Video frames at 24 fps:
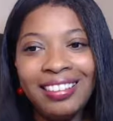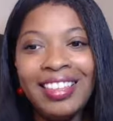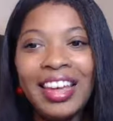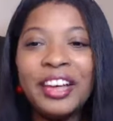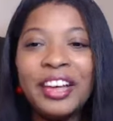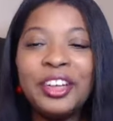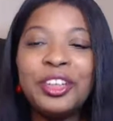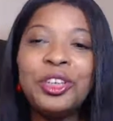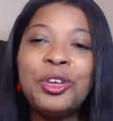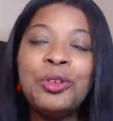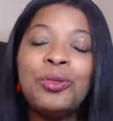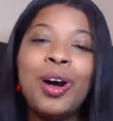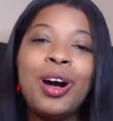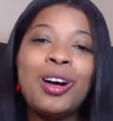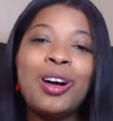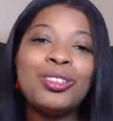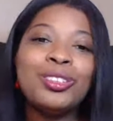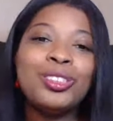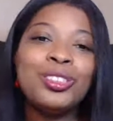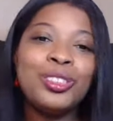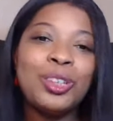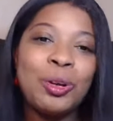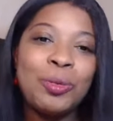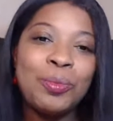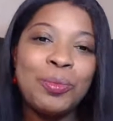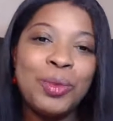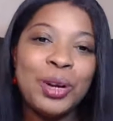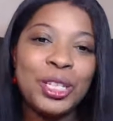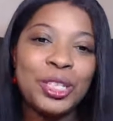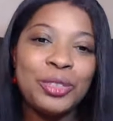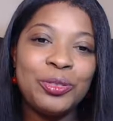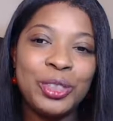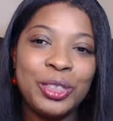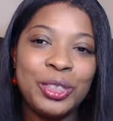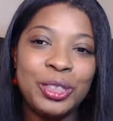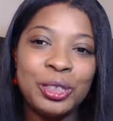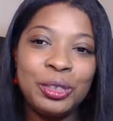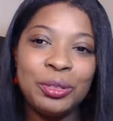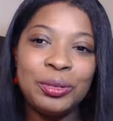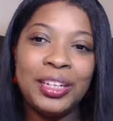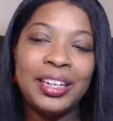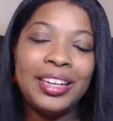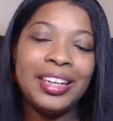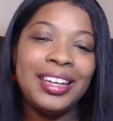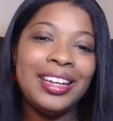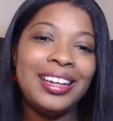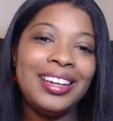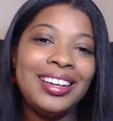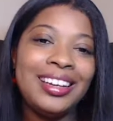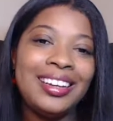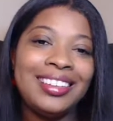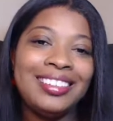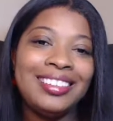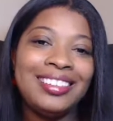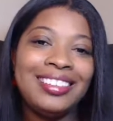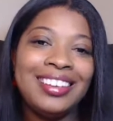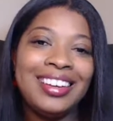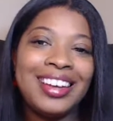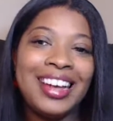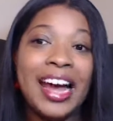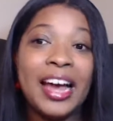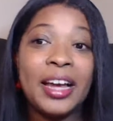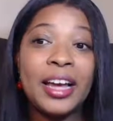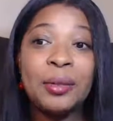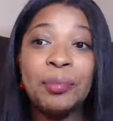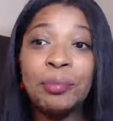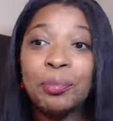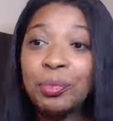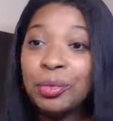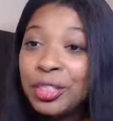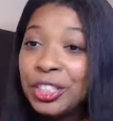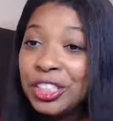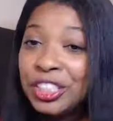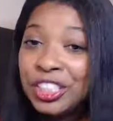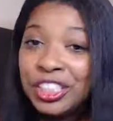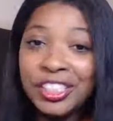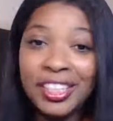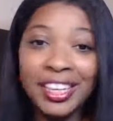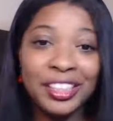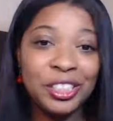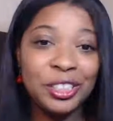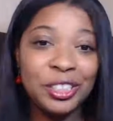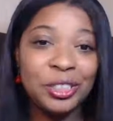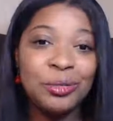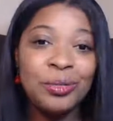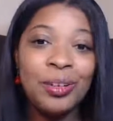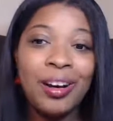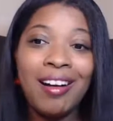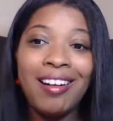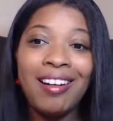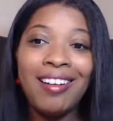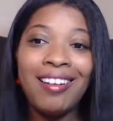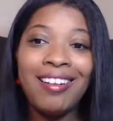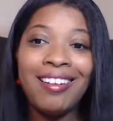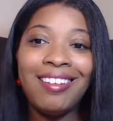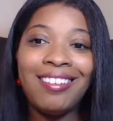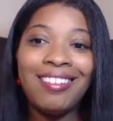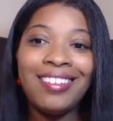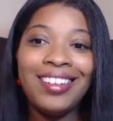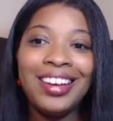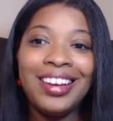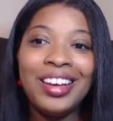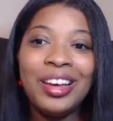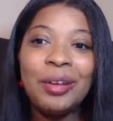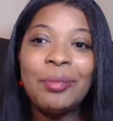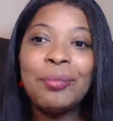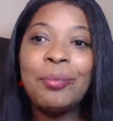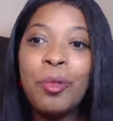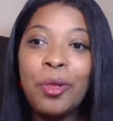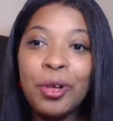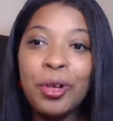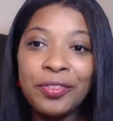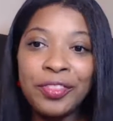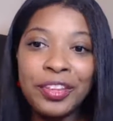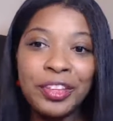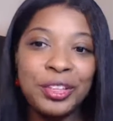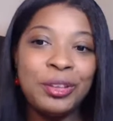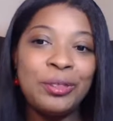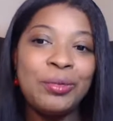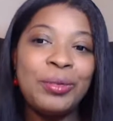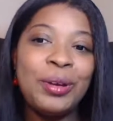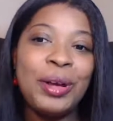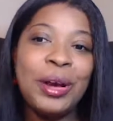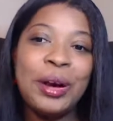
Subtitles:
Thank you all so much for tuning in. I appreciate you all more than you